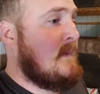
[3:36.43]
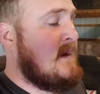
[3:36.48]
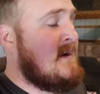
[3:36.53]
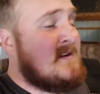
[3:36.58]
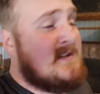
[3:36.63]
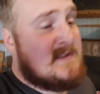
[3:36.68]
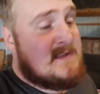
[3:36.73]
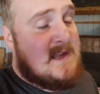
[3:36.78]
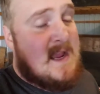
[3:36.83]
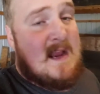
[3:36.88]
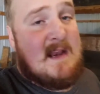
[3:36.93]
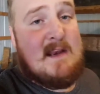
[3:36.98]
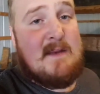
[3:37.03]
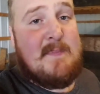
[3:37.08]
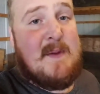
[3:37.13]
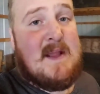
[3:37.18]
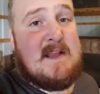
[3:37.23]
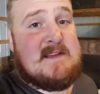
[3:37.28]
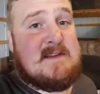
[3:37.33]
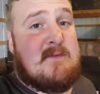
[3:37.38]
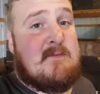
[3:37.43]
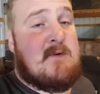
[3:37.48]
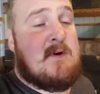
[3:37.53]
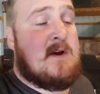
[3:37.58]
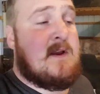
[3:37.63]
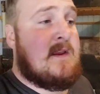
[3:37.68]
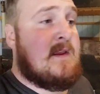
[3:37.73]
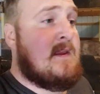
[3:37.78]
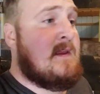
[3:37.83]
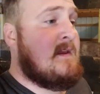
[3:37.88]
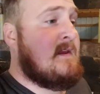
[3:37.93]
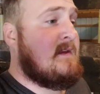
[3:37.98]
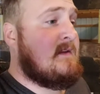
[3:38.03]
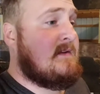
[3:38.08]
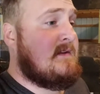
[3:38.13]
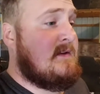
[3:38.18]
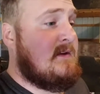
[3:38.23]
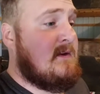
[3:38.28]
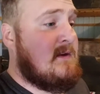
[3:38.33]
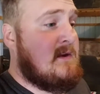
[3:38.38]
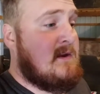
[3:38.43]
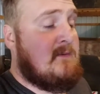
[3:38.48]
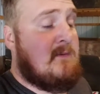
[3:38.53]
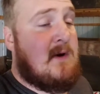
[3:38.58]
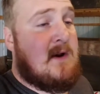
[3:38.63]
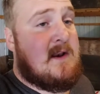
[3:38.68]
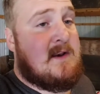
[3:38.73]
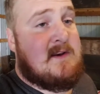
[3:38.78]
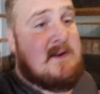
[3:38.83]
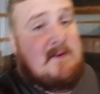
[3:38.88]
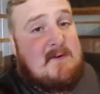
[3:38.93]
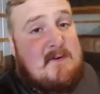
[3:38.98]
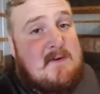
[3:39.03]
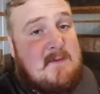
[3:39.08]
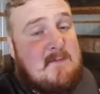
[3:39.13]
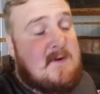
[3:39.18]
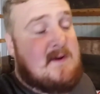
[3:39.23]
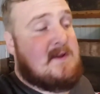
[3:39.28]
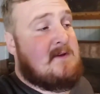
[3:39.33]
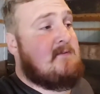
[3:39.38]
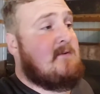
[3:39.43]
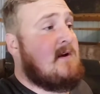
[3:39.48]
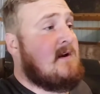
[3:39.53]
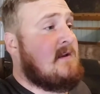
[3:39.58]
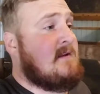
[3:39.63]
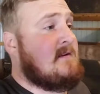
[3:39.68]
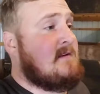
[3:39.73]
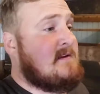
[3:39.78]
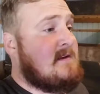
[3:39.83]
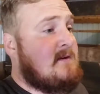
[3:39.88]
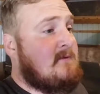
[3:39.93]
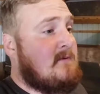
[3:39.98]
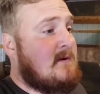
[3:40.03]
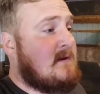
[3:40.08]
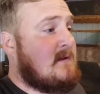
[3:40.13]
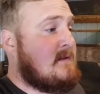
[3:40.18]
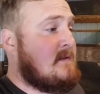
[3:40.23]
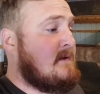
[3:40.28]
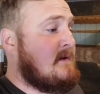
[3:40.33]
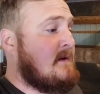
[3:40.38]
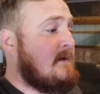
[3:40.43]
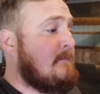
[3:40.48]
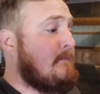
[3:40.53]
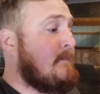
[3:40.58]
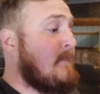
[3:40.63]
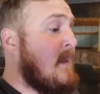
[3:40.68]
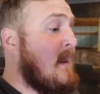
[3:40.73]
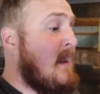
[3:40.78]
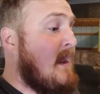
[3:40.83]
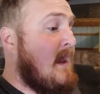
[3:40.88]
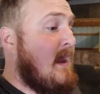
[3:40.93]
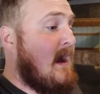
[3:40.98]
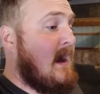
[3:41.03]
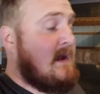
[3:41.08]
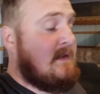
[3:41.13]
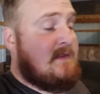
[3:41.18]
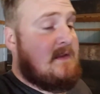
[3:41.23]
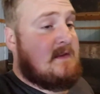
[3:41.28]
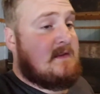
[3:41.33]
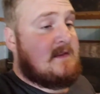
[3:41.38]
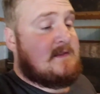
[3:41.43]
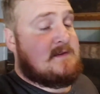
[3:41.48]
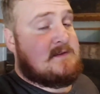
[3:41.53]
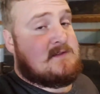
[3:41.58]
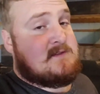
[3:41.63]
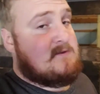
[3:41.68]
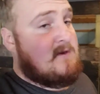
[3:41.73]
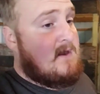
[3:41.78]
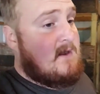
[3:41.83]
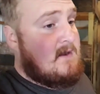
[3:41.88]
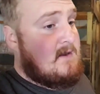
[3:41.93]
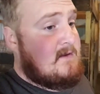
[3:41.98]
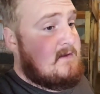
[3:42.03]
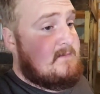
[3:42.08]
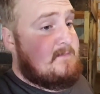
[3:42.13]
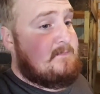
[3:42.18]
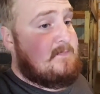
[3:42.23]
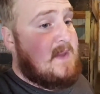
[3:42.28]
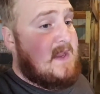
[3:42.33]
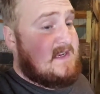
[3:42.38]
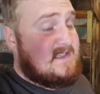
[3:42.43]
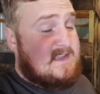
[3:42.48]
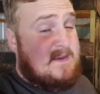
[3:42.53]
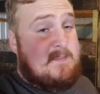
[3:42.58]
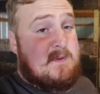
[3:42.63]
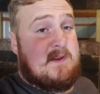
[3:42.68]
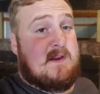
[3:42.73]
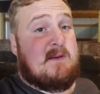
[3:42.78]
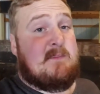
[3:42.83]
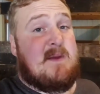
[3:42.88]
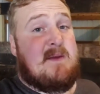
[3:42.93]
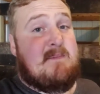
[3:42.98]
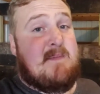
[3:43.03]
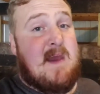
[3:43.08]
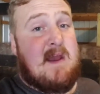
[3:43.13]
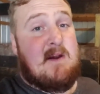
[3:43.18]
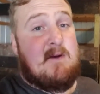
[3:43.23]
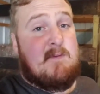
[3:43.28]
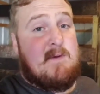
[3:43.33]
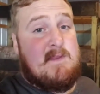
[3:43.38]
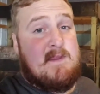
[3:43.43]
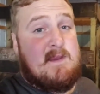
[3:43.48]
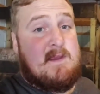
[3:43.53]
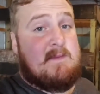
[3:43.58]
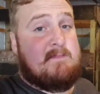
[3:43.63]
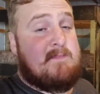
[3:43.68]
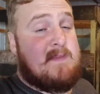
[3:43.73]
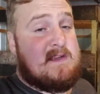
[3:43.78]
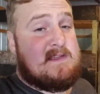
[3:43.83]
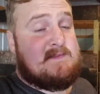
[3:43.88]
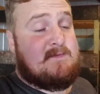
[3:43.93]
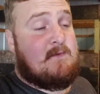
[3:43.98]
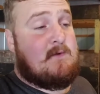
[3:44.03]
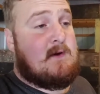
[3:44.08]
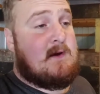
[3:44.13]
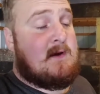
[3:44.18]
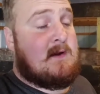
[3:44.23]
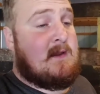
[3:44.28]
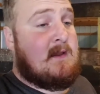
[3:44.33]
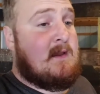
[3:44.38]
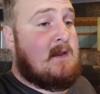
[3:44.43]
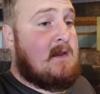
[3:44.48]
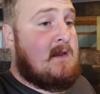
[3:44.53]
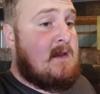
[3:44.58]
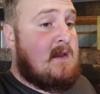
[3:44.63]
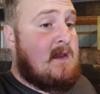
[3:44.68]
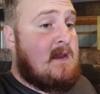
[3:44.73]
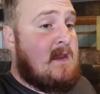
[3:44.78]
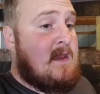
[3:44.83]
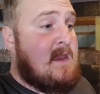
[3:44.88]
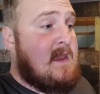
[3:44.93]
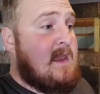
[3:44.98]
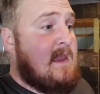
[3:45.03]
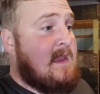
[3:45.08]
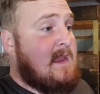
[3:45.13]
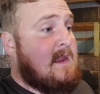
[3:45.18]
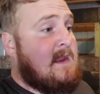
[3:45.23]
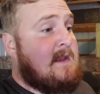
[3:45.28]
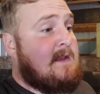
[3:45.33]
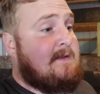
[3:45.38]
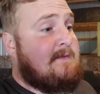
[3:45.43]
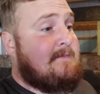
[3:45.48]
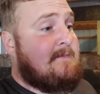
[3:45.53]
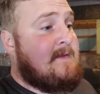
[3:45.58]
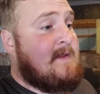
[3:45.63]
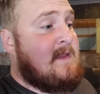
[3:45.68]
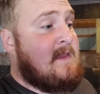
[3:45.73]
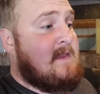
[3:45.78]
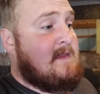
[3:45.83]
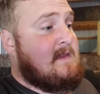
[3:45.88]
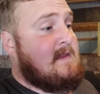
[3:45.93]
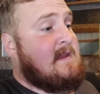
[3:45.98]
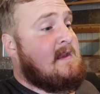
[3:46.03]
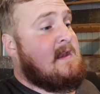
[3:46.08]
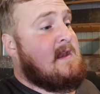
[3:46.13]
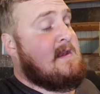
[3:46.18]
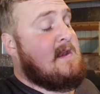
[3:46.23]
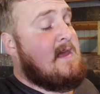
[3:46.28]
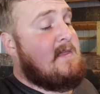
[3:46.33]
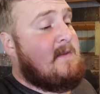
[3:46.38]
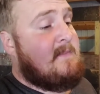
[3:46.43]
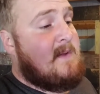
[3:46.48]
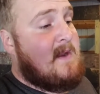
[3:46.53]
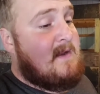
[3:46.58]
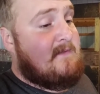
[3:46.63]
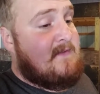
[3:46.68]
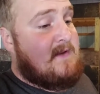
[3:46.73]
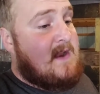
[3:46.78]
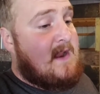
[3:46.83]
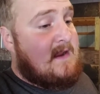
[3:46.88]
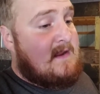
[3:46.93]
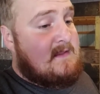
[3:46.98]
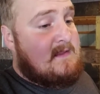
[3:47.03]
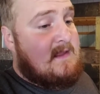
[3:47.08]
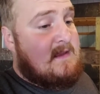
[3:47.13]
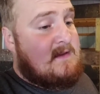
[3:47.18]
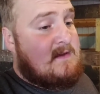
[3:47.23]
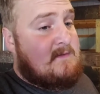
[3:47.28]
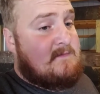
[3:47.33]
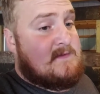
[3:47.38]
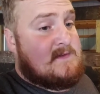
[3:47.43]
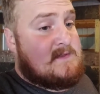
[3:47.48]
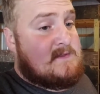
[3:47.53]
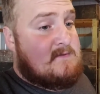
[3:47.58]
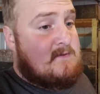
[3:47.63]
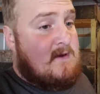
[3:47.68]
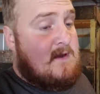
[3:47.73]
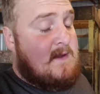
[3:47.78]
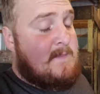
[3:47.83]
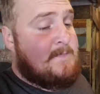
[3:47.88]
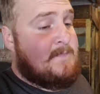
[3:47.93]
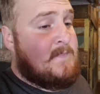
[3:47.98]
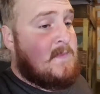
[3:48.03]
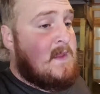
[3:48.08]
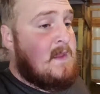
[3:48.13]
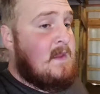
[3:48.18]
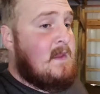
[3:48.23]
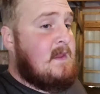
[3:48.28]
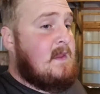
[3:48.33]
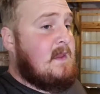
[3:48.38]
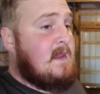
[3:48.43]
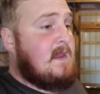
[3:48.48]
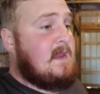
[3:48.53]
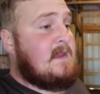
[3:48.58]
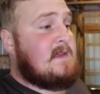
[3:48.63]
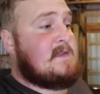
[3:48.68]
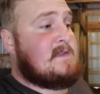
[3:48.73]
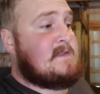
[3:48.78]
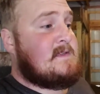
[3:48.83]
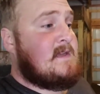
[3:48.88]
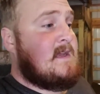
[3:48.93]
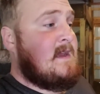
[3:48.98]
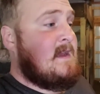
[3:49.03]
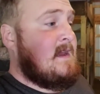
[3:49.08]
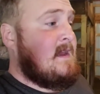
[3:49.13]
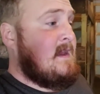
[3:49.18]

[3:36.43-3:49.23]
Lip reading: It just kind of depends on what you want to do and what you want to deal with. I think that the straw picks up a little bit better with a pitchfork. And another benefit I can think of straw is